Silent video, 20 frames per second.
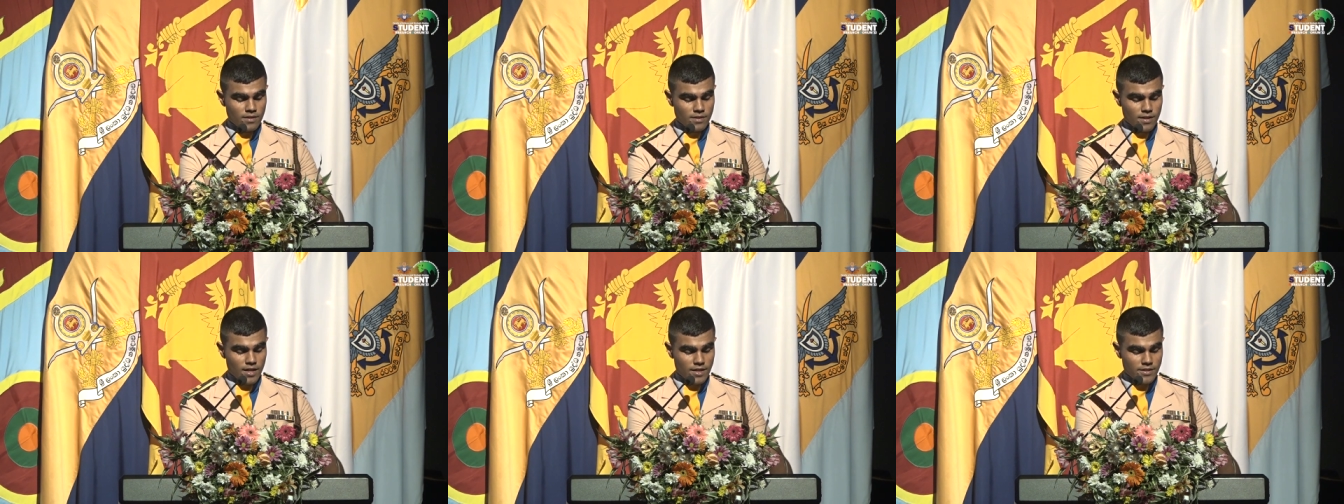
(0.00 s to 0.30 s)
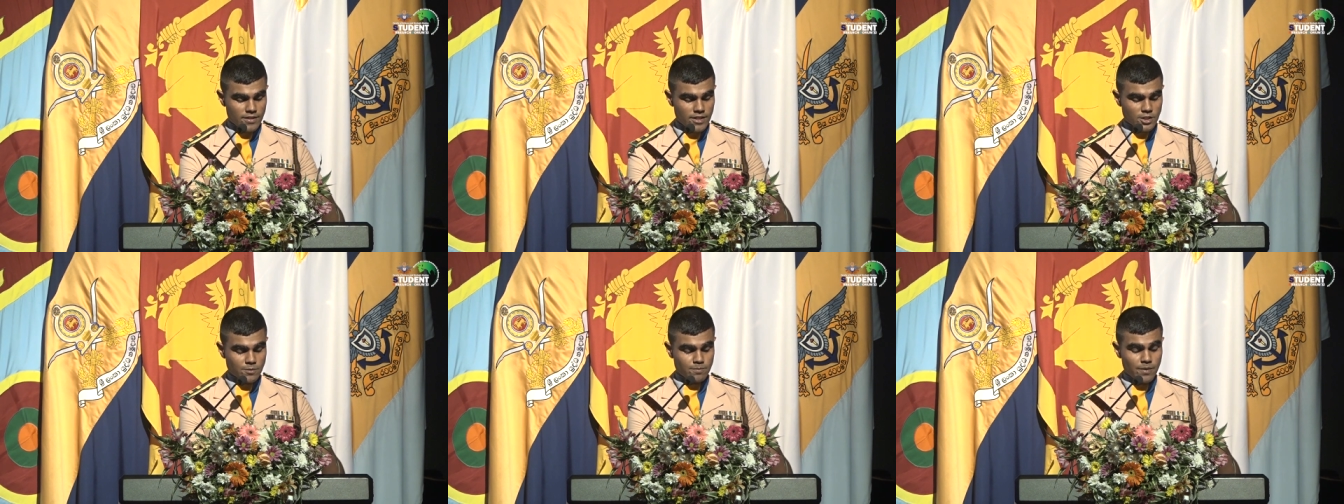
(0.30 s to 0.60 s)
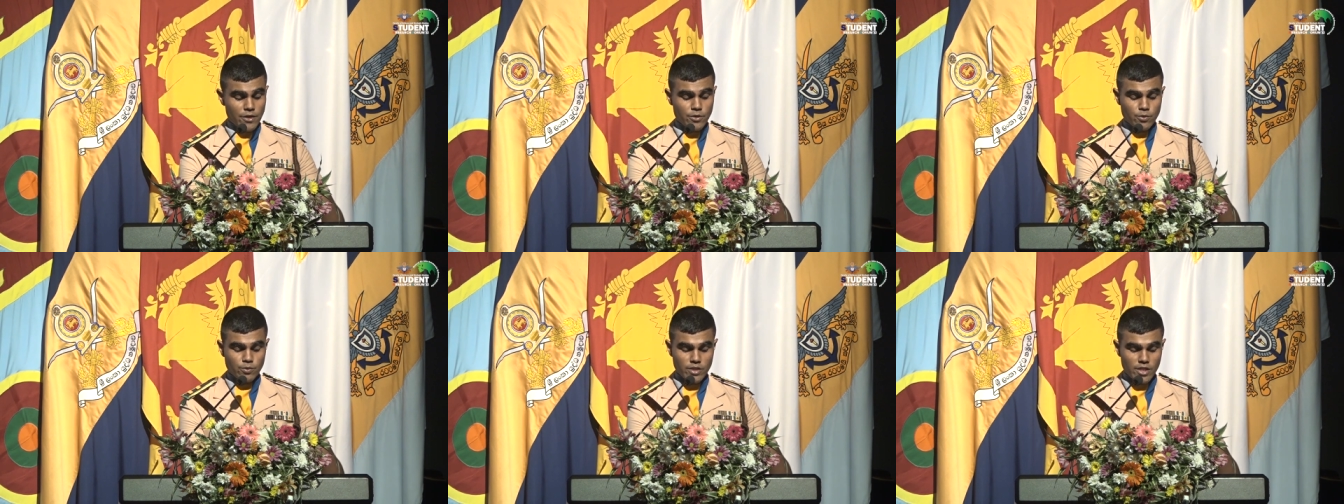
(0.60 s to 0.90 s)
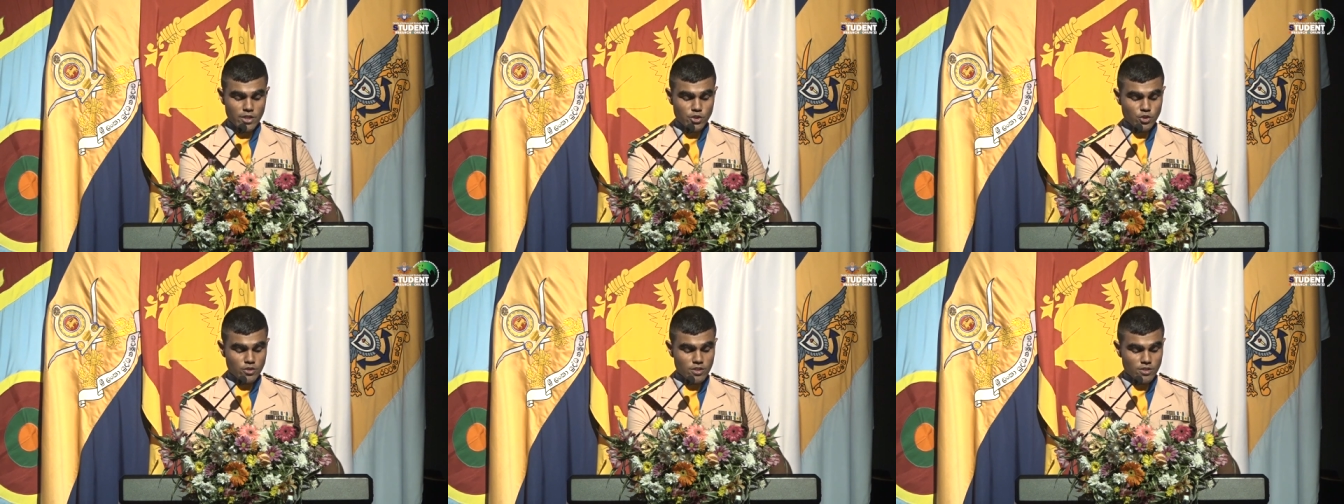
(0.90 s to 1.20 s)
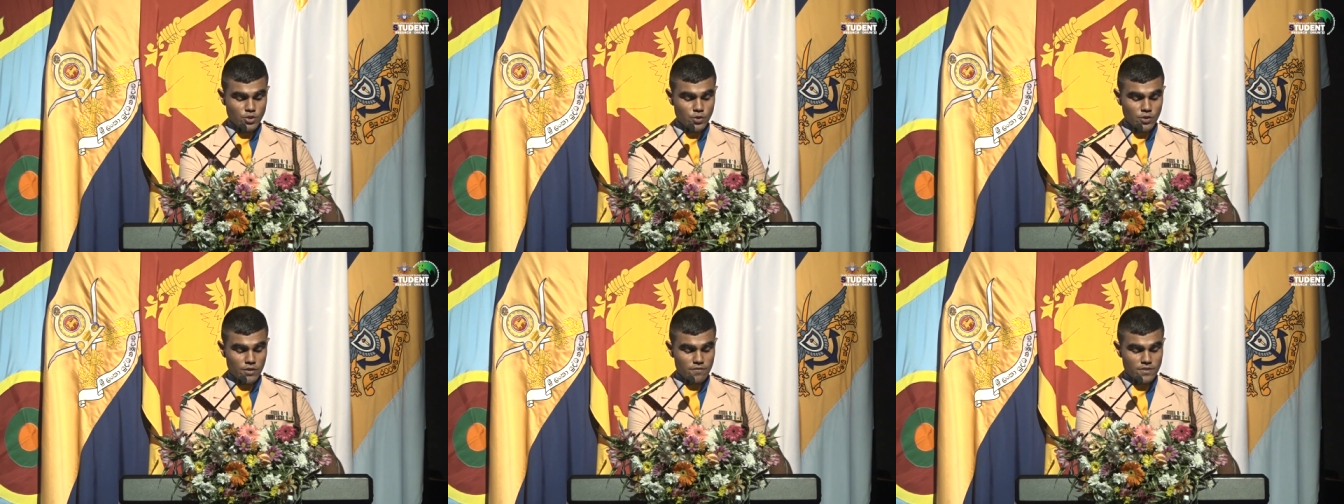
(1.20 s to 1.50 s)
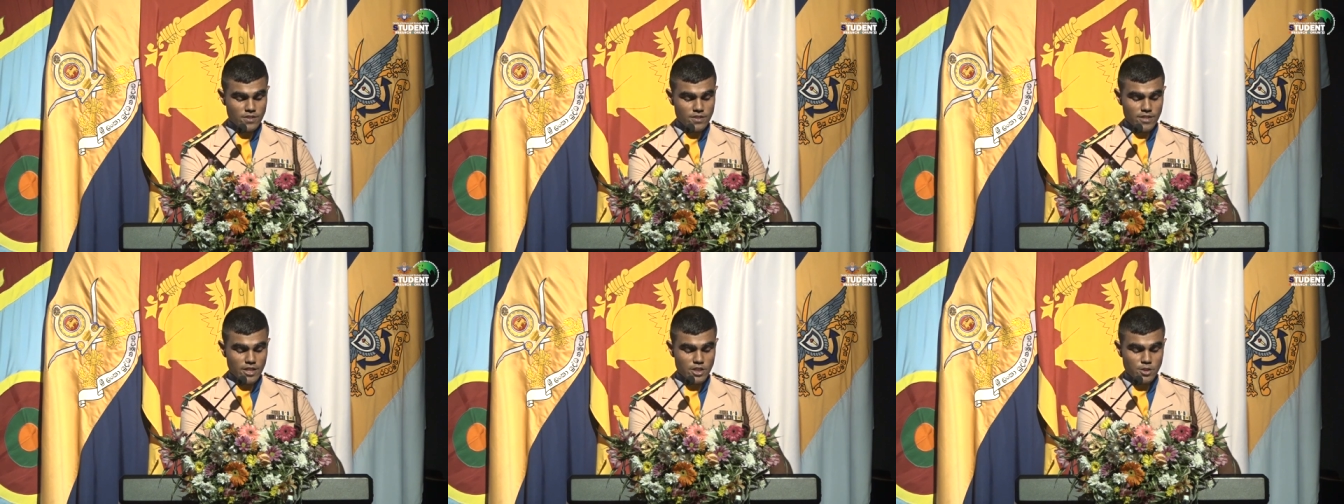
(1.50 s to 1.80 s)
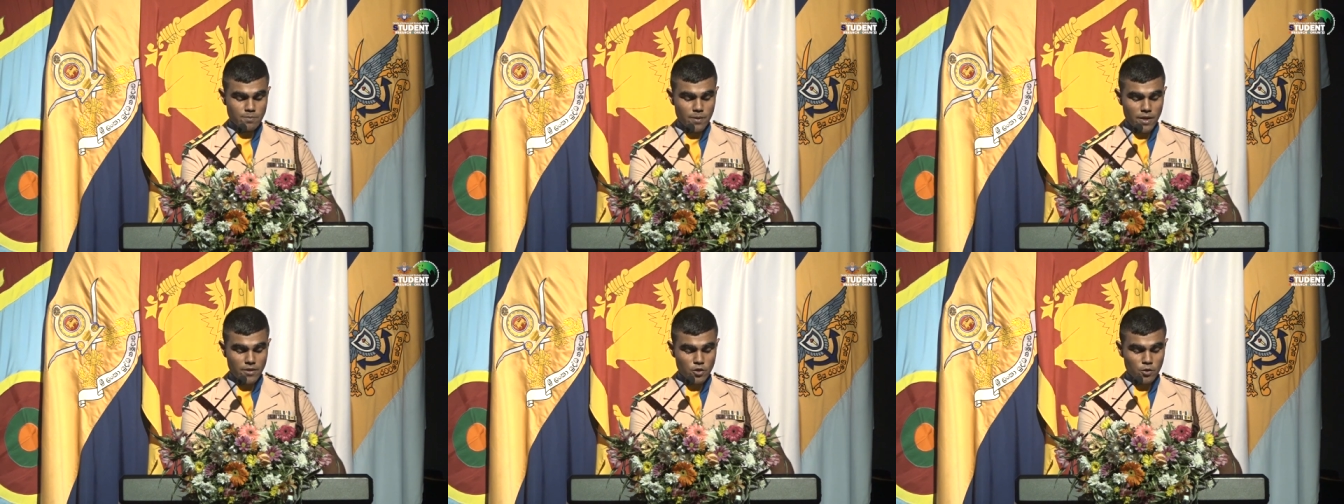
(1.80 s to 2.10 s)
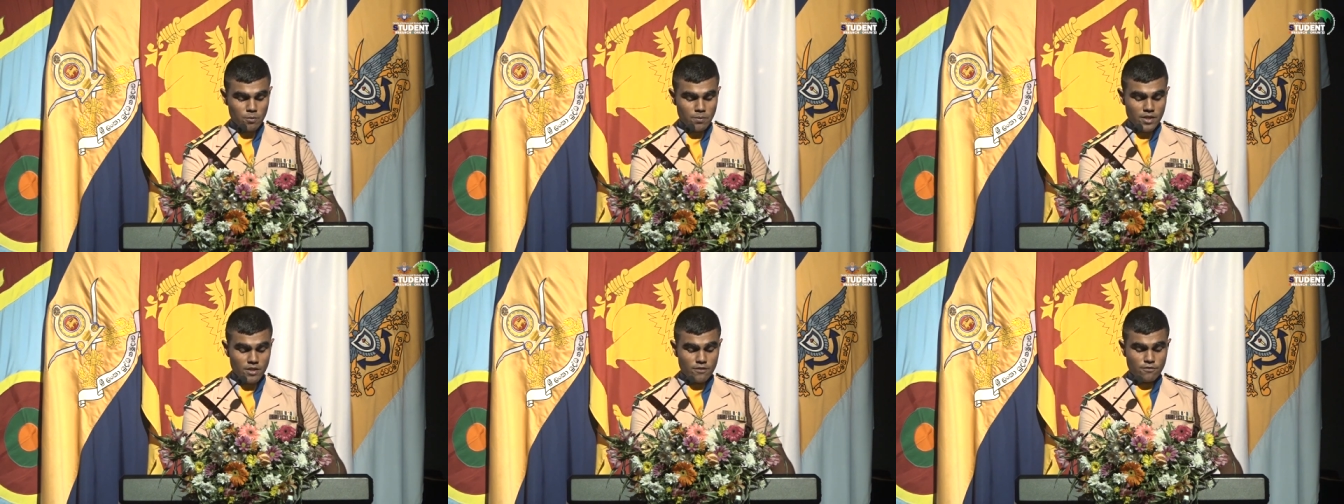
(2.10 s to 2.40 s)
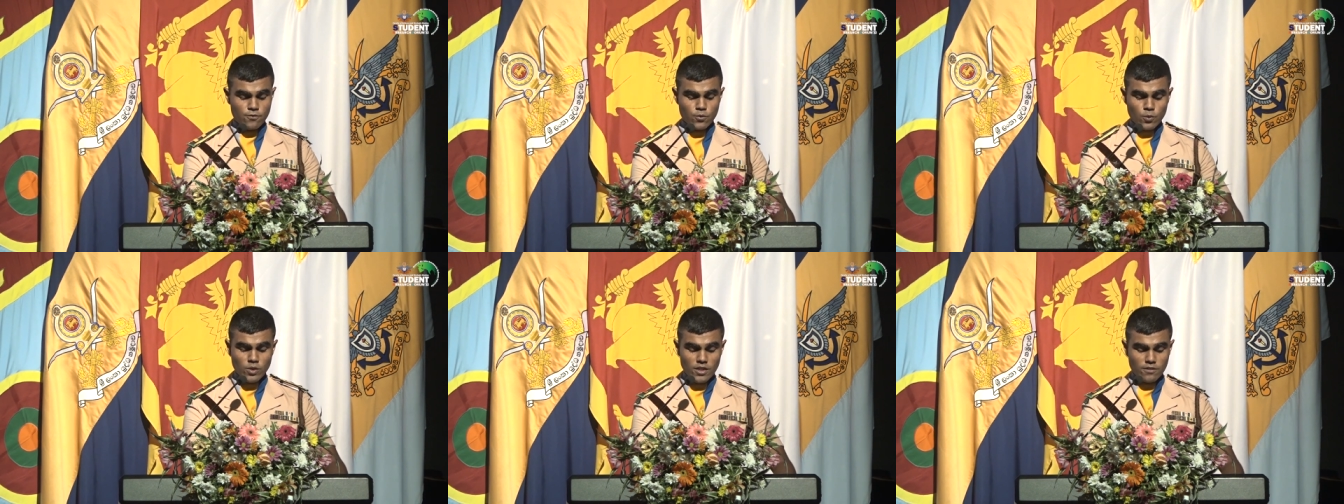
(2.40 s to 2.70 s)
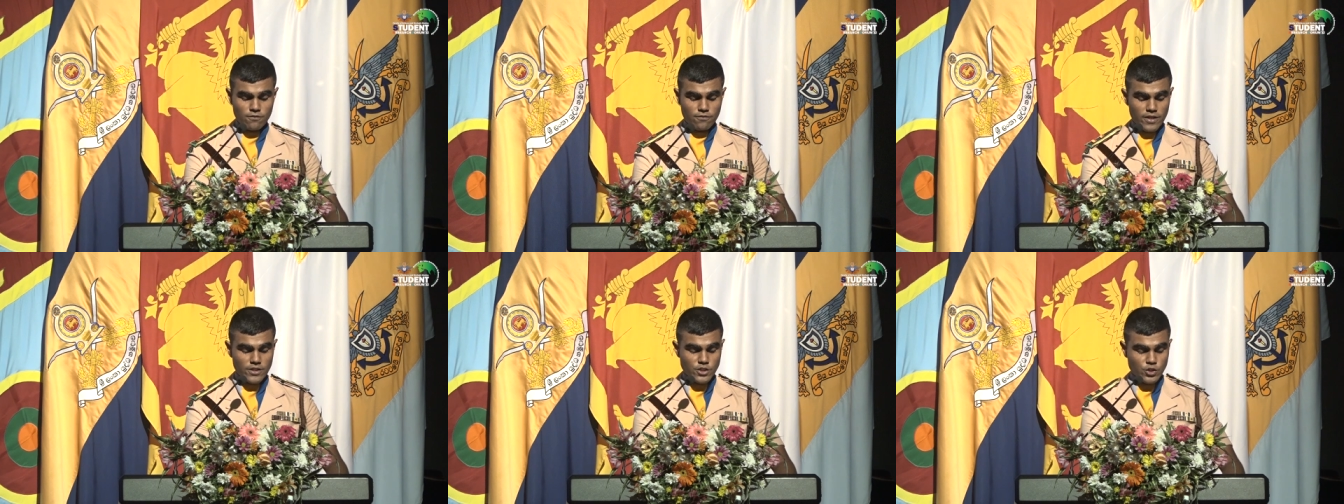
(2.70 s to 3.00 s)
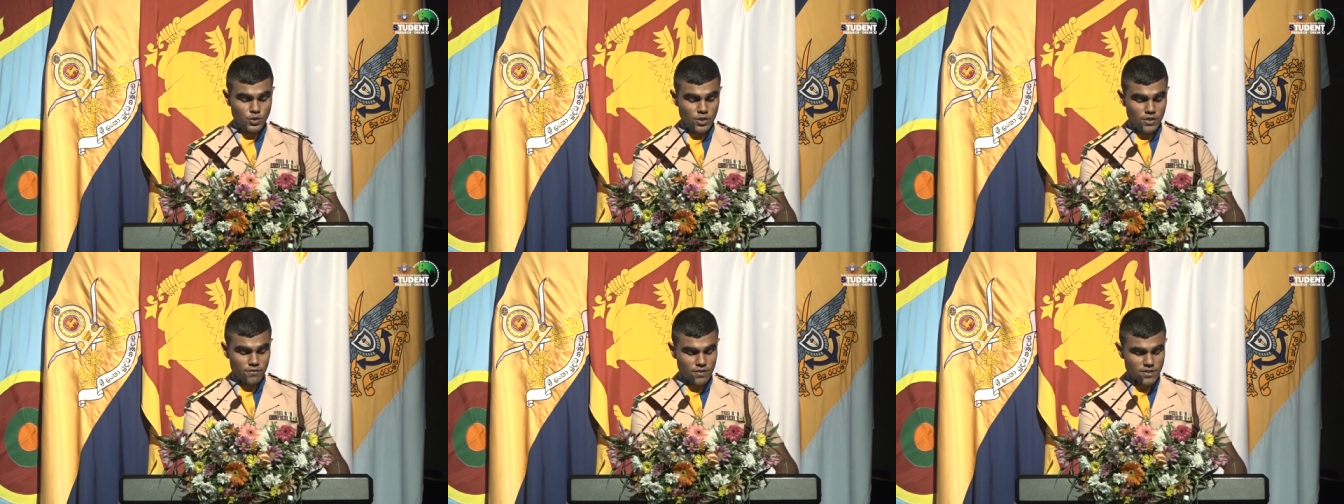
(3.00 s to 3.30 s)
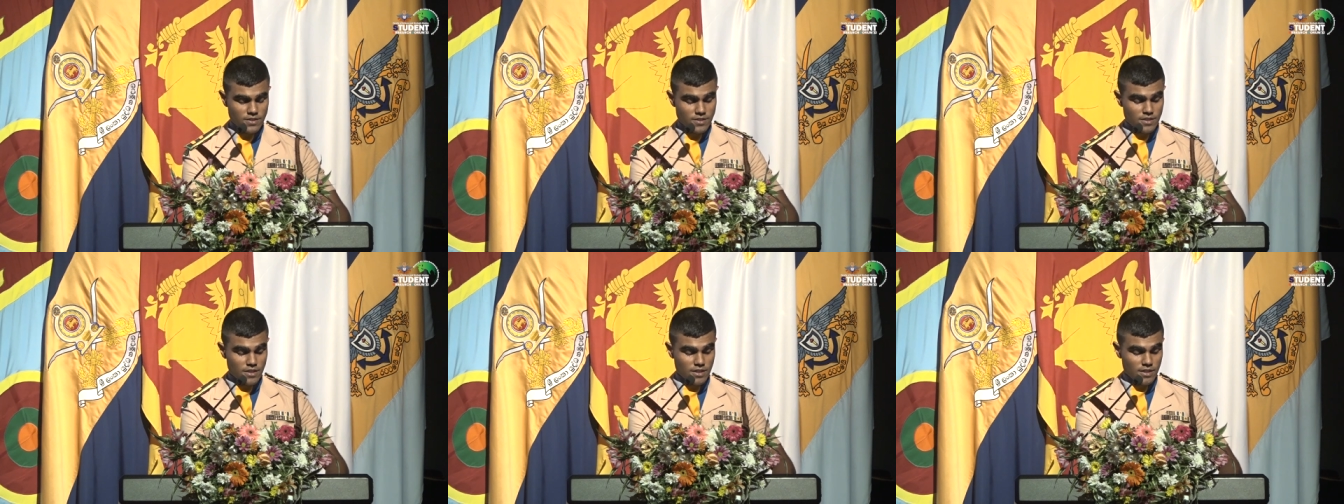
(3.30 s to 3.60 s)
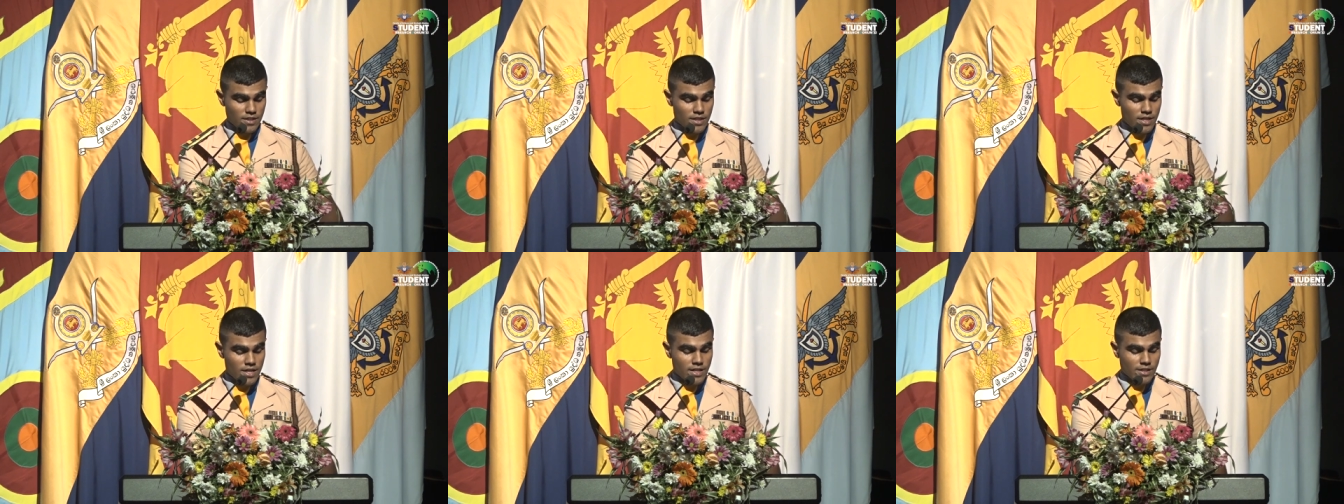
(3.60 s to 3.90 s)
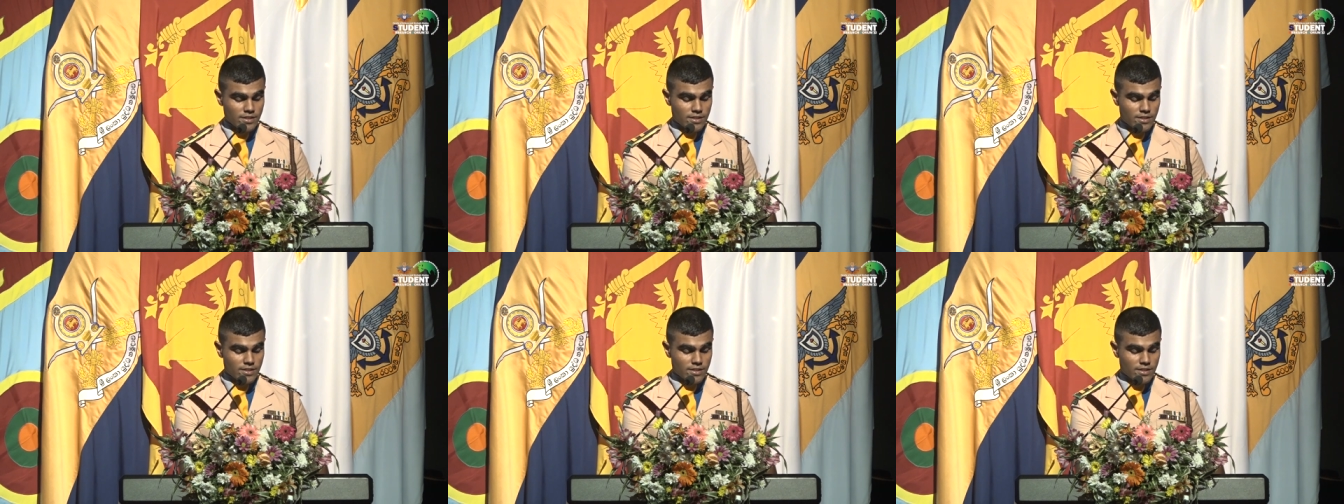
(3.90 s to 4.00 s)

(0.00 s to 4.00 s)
Under his patronage, the university expanded to be a fully fledged university